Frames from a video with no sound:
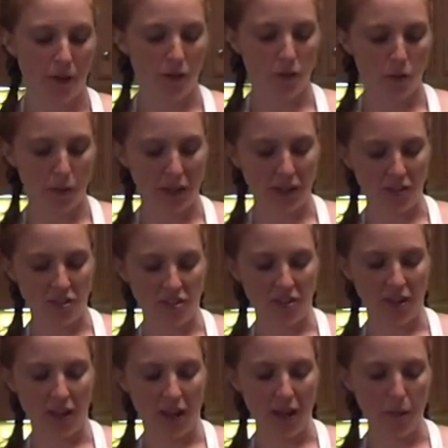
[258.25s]
So we can just
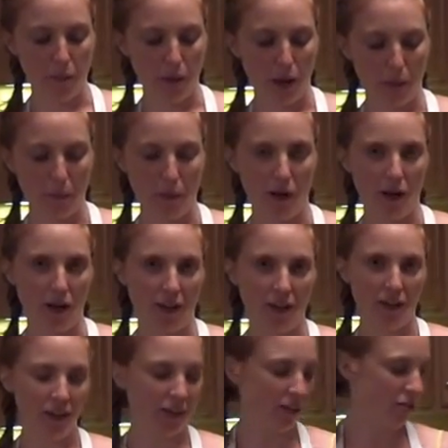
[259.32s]
line them up on a
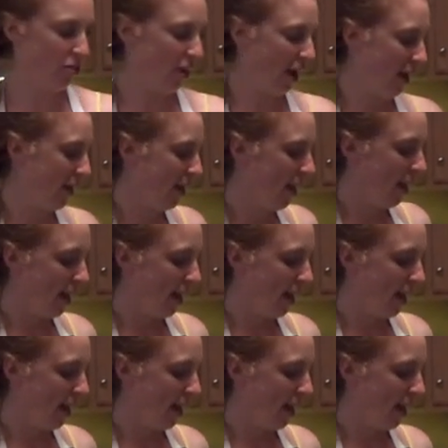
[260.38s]
cookie tray